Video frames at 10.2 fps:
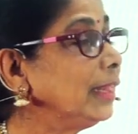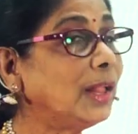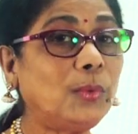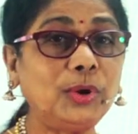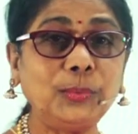
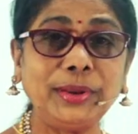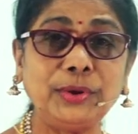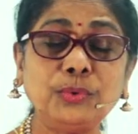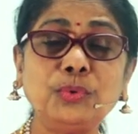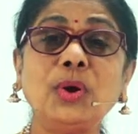Now what
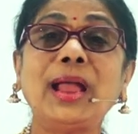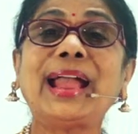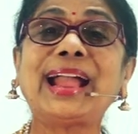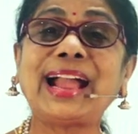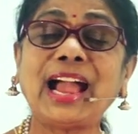do?
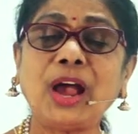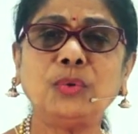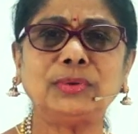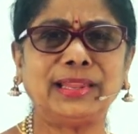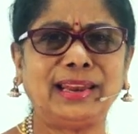
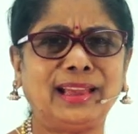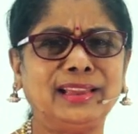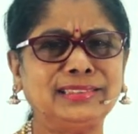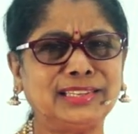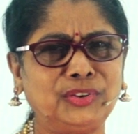Count the
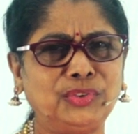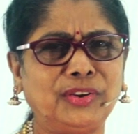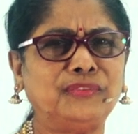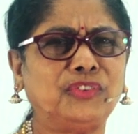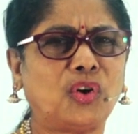line that you
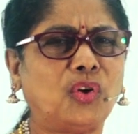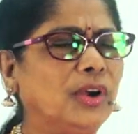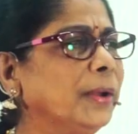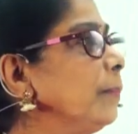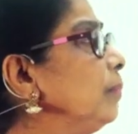have
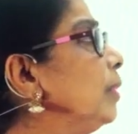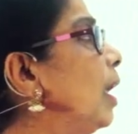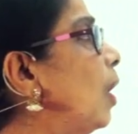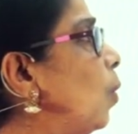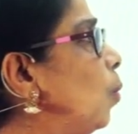drawn.
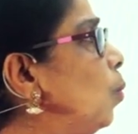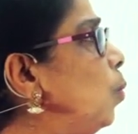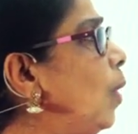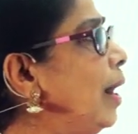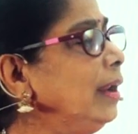
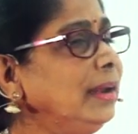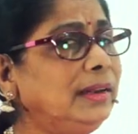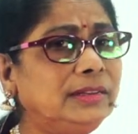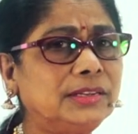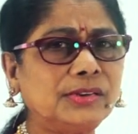
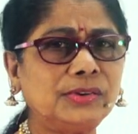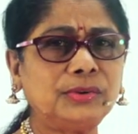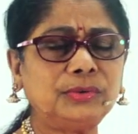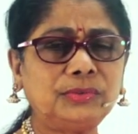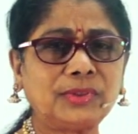1,
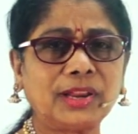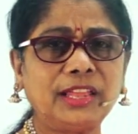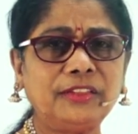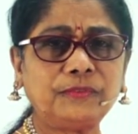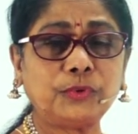2,
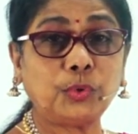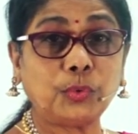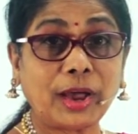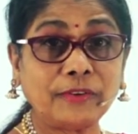3, 4.